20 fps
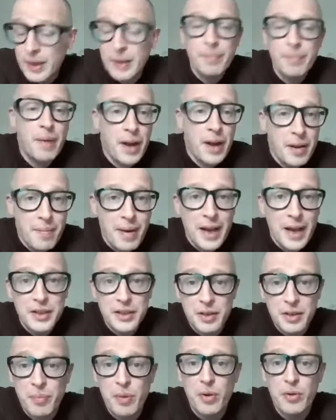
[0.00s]
minimize
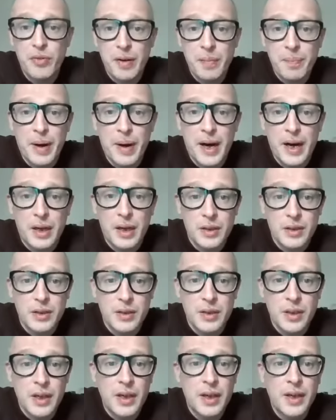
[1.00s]
the moving
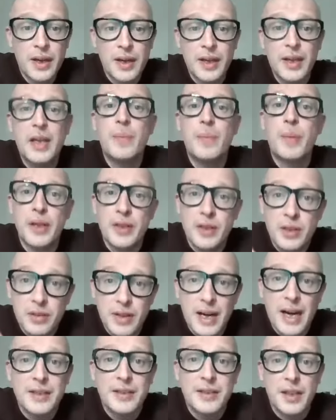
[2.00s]
parts and keep it as
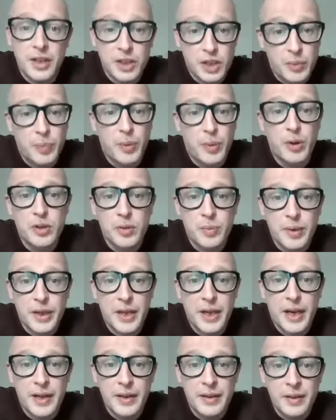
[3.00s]
classic as you possibly
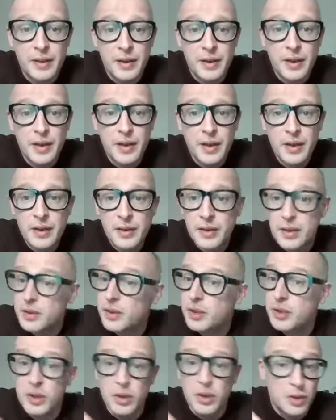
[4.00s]
can. So this
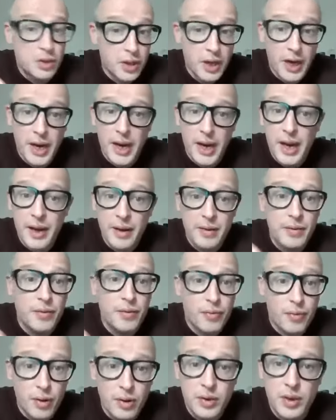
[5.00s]
is just great,
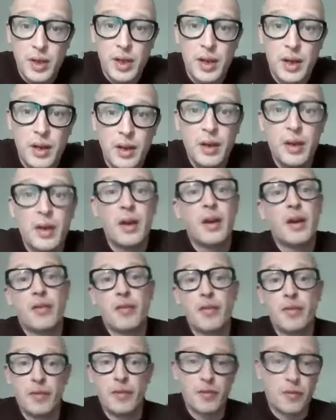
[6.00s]
fruity,
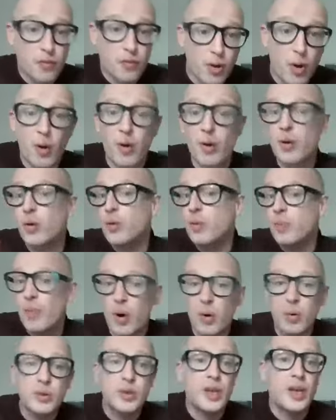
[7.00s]
floral,
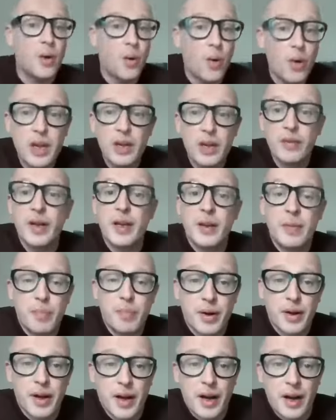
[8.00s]
malty, oily
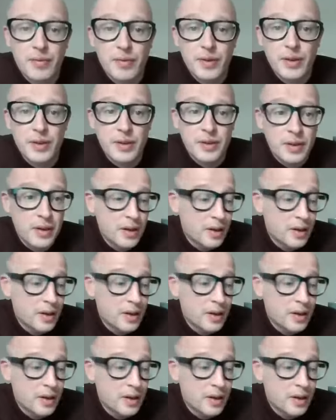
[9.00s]
Bunnahabhain,